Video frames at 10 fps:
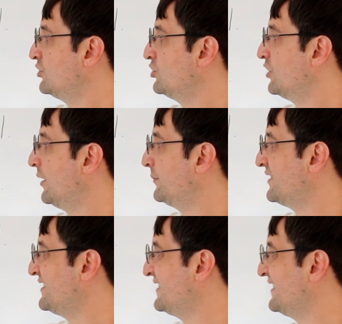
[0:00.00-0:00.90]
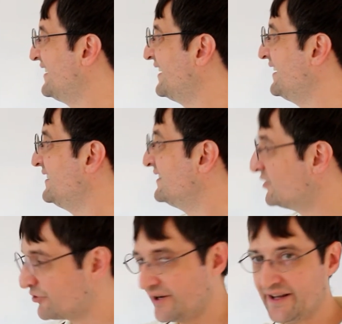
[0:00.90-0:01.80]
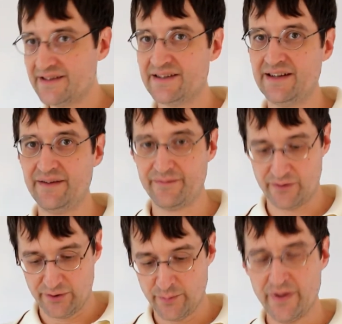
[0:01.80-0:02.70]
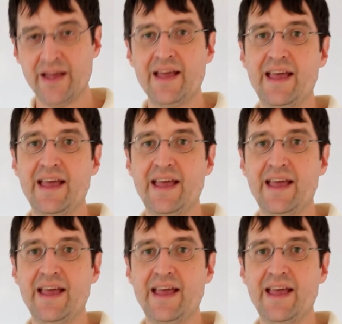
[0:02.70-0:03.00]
jumped is an intransitive verb,